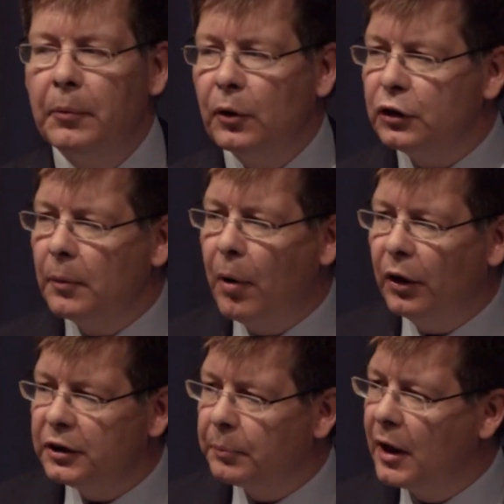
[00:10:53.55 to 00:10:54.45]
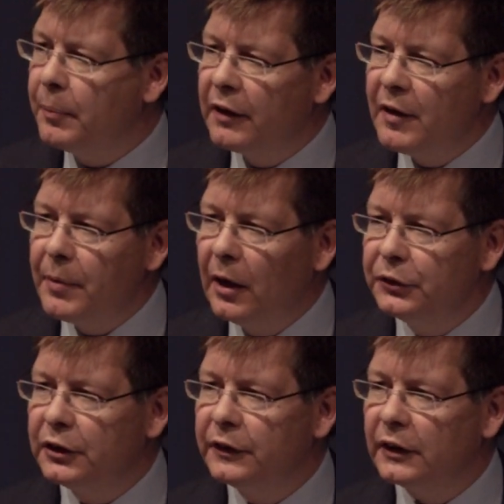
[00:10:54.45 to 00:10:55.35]
but also possibly a bit of
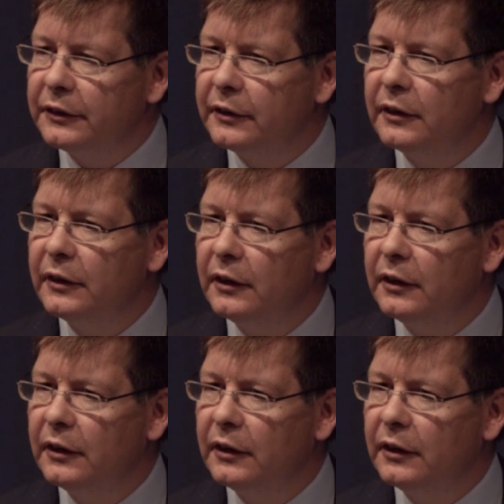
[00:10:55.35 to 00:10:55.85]
impulsiveness.